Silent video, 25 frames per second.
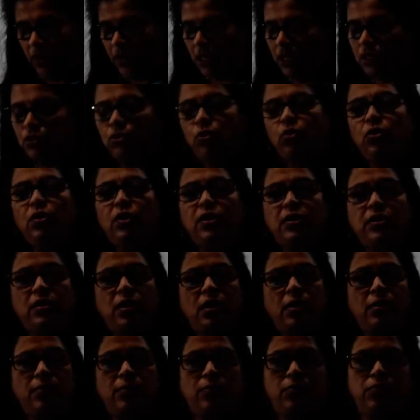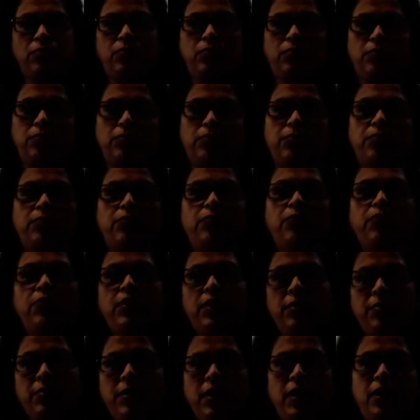it is only the
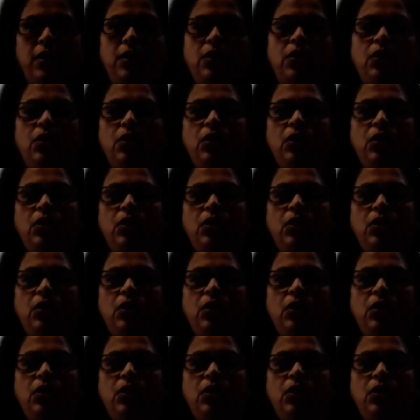female